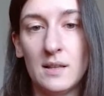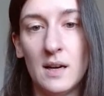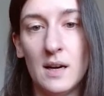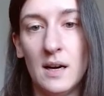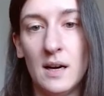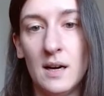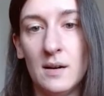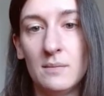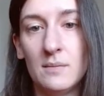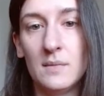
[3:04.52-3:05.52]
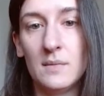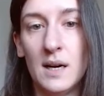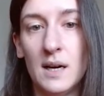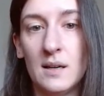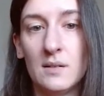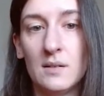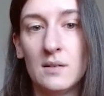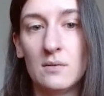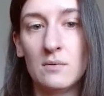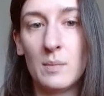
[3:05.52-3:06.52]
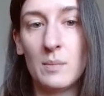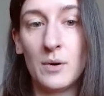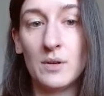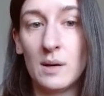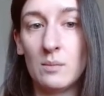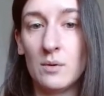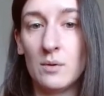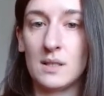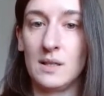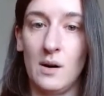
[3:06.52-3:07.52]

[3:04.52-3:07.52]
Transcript: the report table is